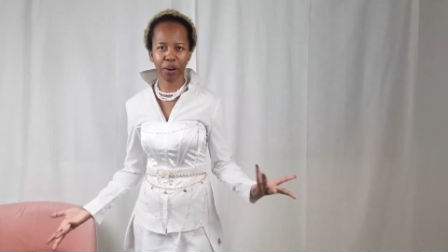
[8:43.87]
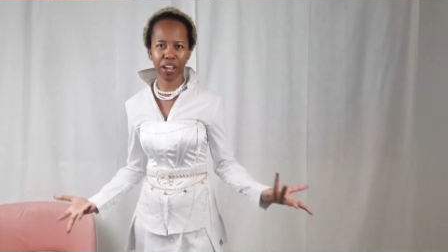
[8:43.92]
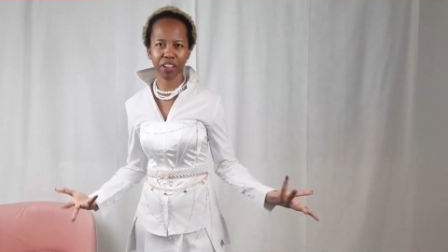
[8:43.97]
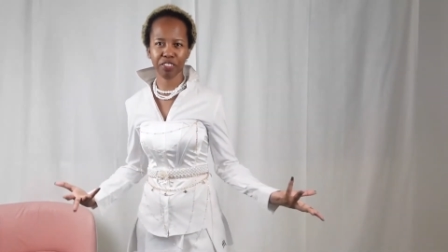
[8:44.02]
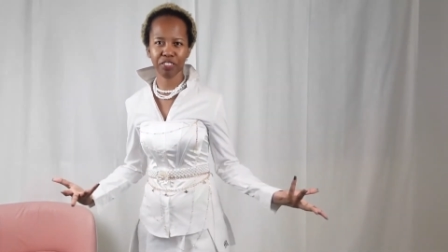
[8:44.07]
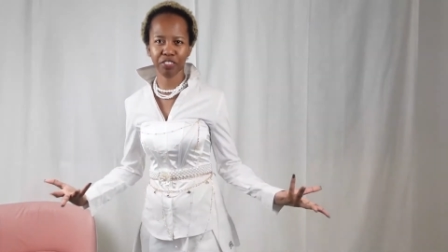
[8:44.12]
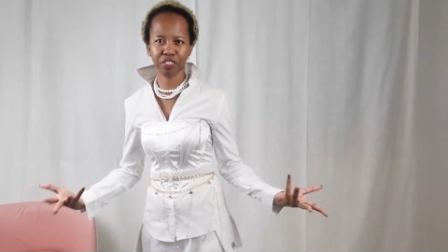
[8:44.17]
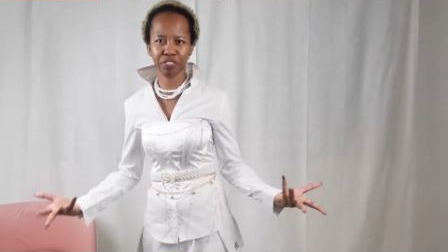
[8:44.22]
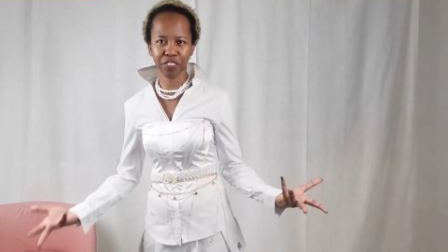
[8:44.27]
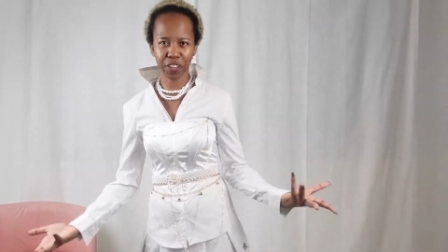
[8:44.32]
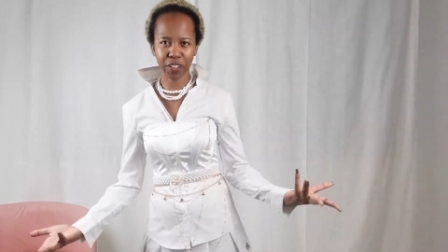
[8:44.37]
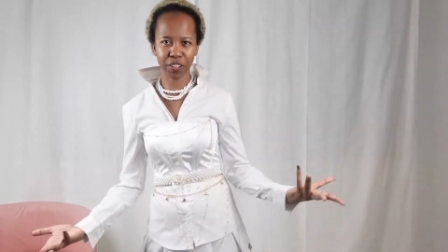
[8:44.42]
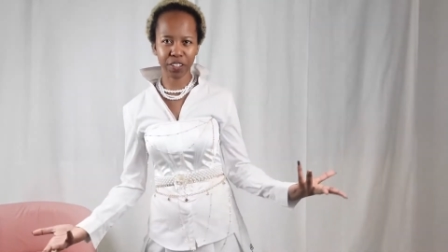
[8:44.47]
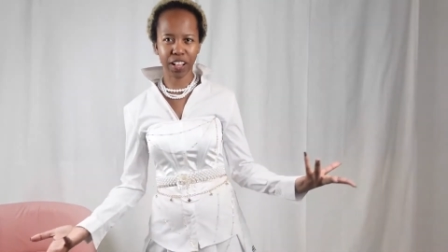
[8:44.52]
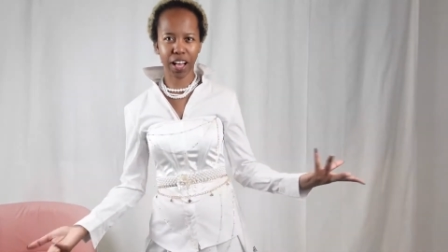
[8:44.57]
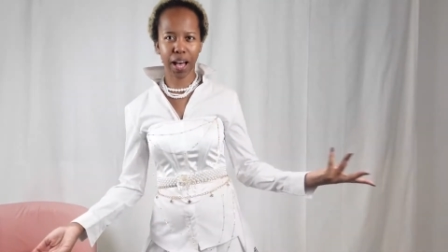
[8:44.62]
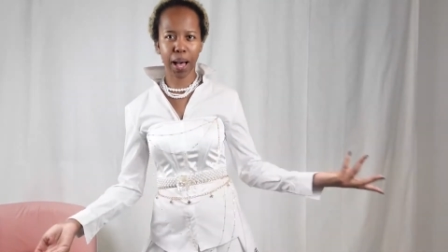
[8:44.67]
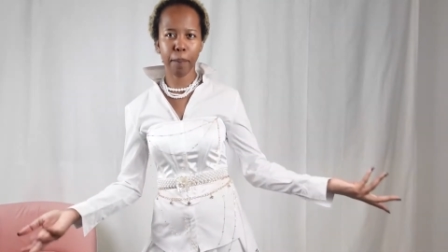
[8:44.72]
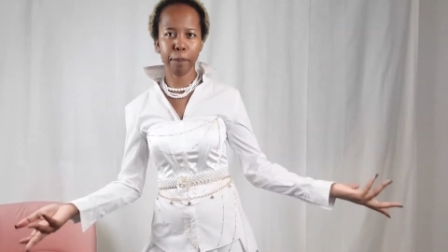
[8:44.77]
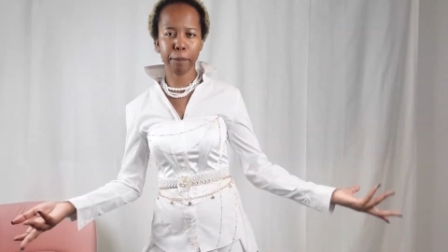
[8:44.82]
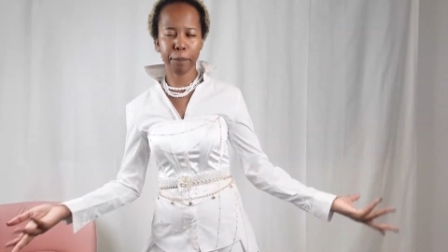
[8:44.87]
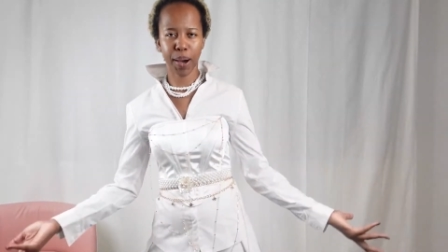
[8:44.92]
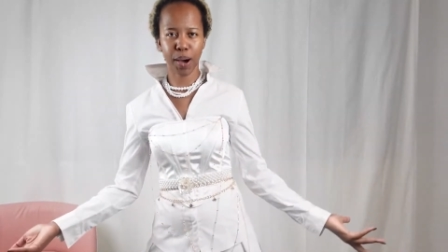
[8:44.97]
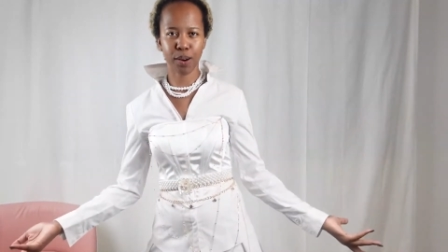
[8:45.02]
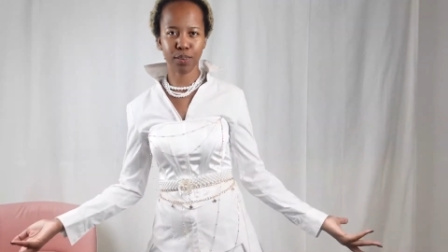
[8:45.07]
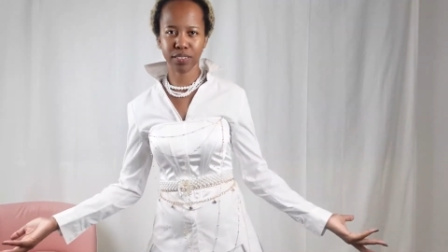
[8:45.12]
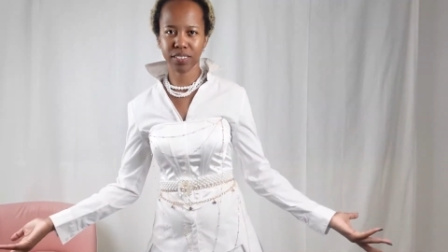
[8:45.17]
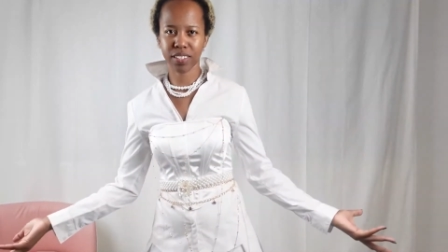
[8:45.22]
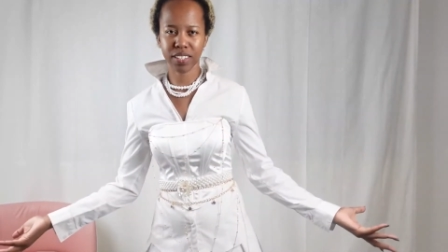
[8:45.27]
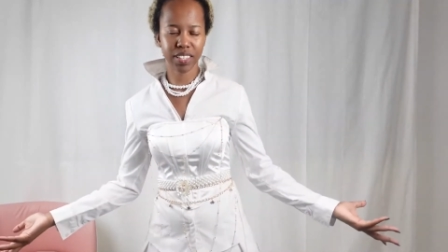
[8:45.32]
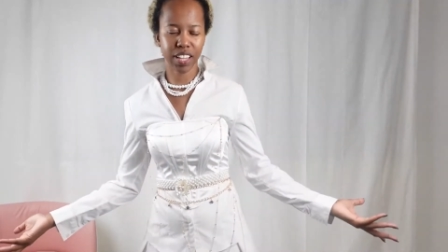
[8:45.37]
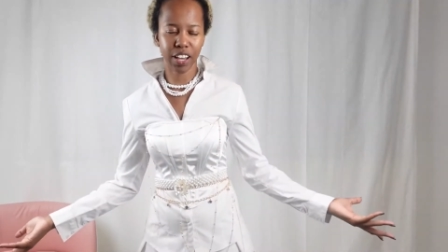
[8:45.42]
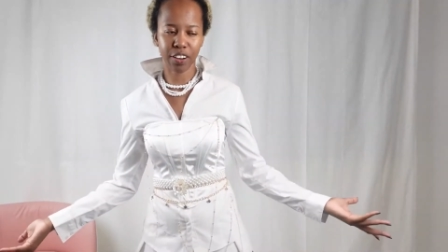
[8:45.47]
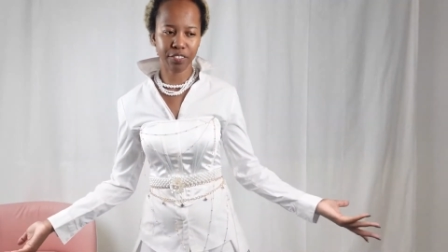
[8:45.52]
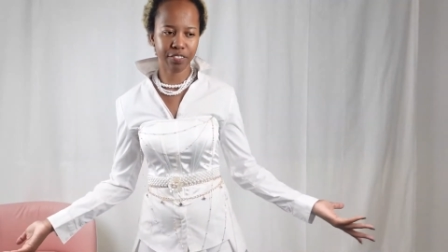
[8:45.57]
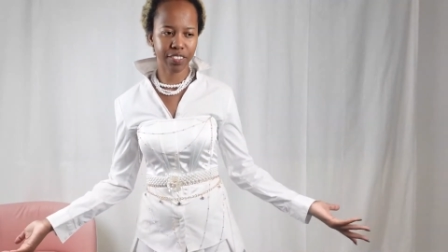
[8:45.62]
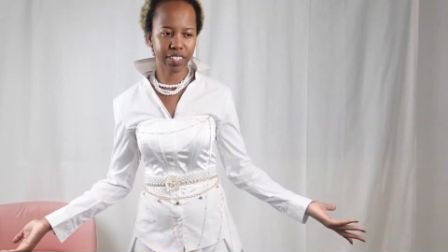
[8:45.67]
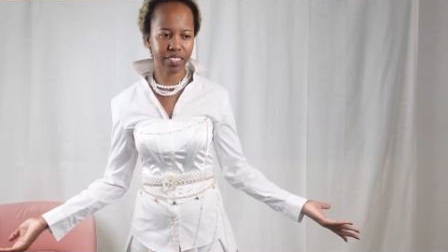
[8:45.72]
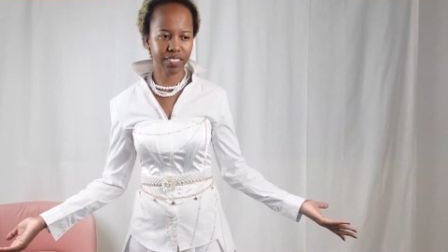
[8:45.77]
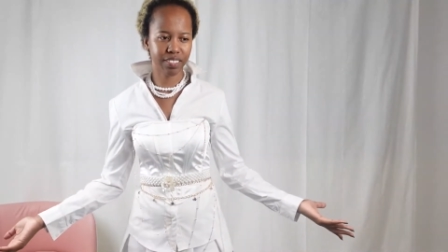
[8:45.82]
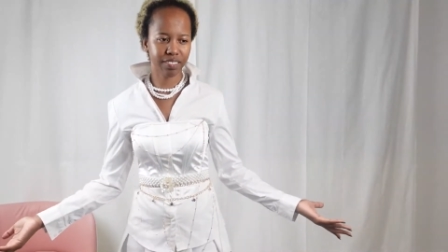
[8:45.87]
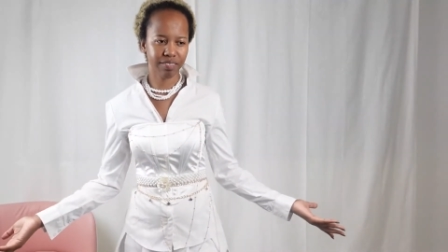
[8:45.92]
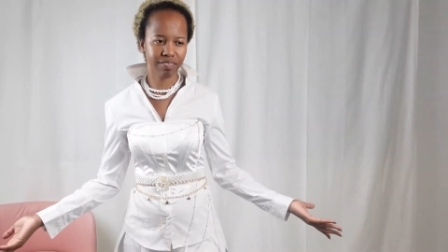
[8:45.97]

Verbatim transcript: I feel about this outfit.